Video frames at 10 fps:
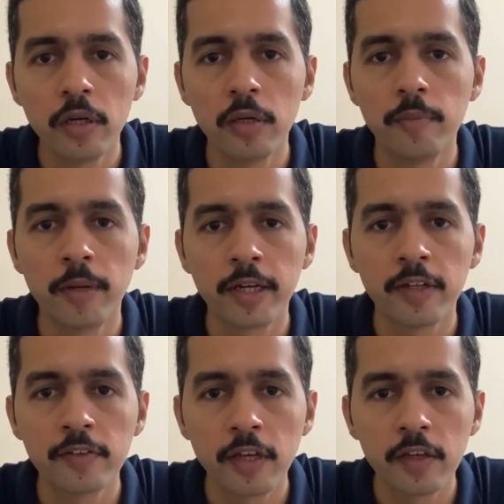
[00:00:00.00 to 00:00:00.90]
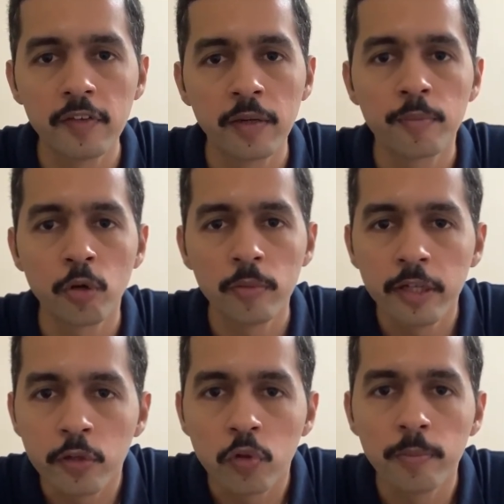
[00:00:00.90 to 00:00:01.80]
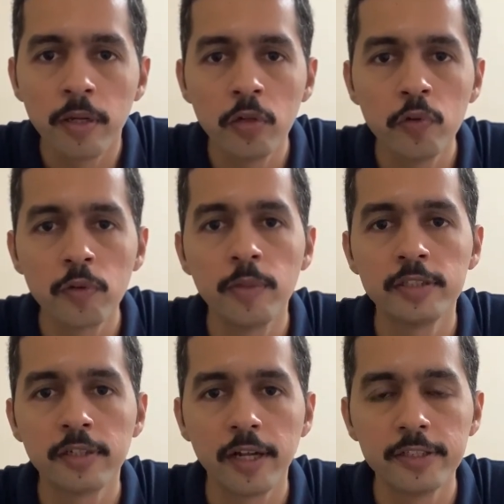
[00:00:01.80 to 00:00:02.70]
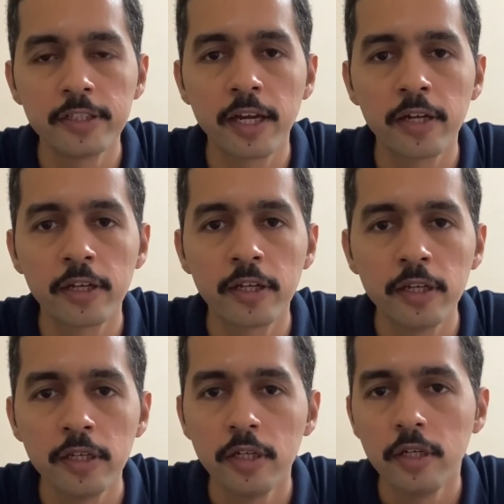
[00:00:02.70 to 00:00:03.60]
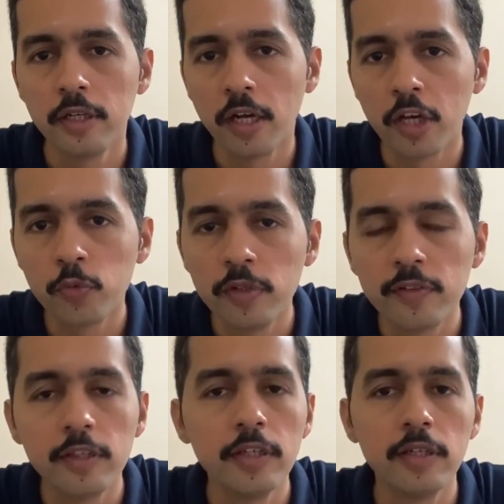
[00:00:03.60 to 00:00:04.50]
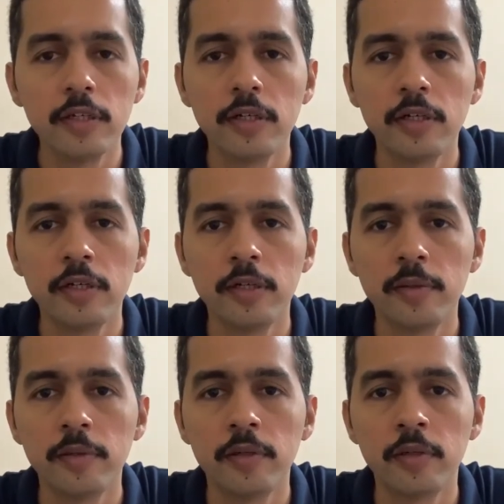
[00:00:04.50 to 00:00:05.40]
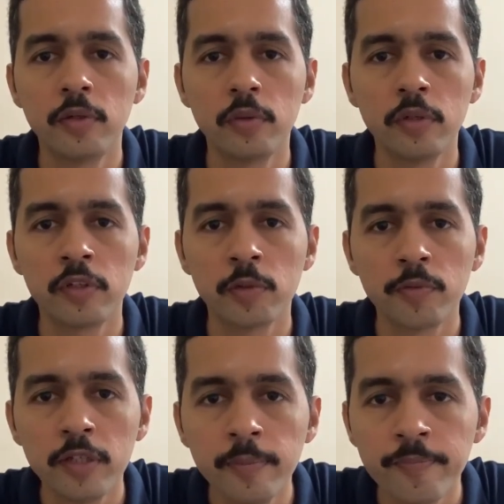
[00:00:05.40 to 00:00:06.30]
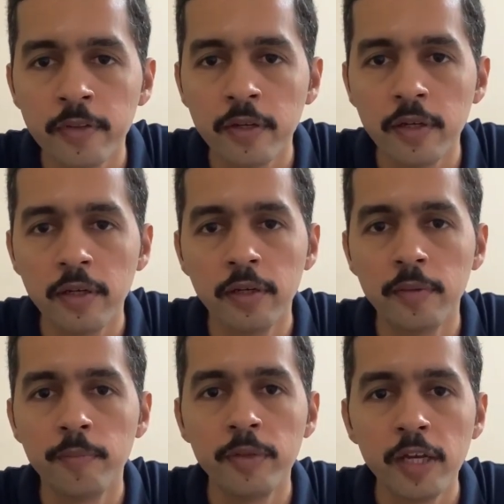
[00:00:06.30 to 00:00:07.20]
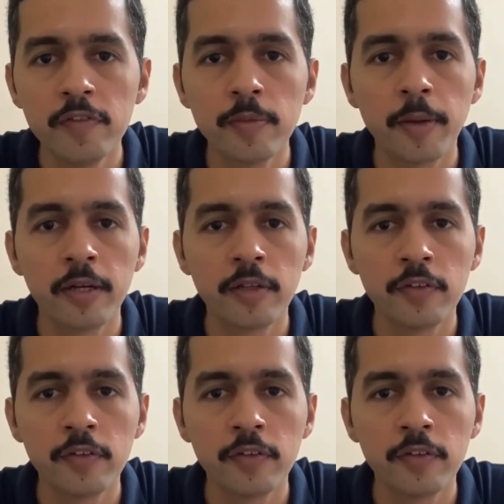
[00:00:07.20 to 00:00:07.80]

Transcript: market size, and probably it could balloon into a much larger category as we see in some of the behavior patterns